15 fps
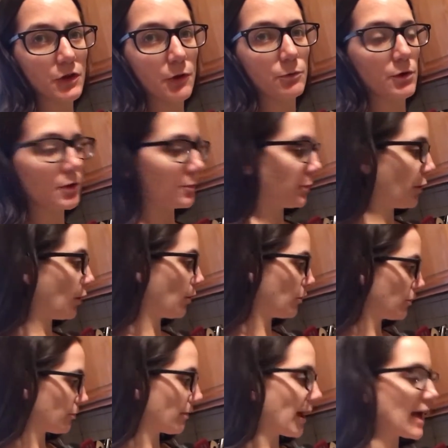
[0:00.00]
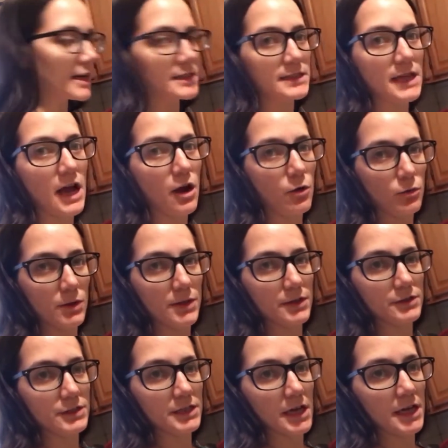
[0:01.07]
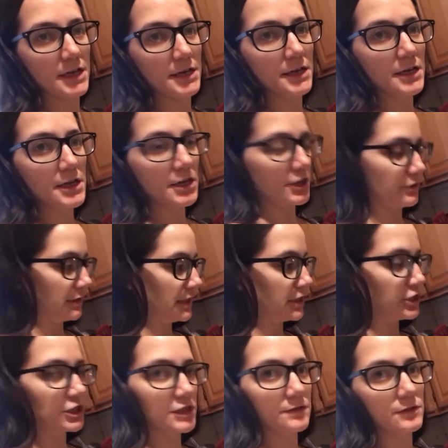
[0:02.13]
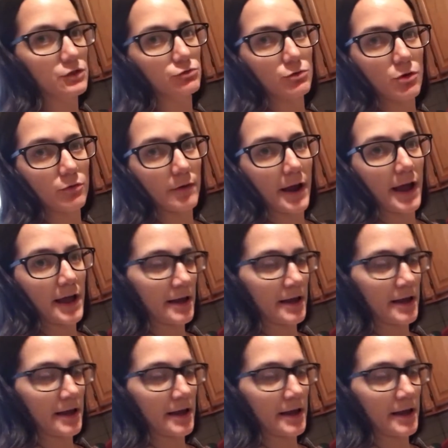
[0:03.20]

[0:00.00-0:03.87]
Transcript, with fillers: So I will pull the racks out when they're done, you know, each individual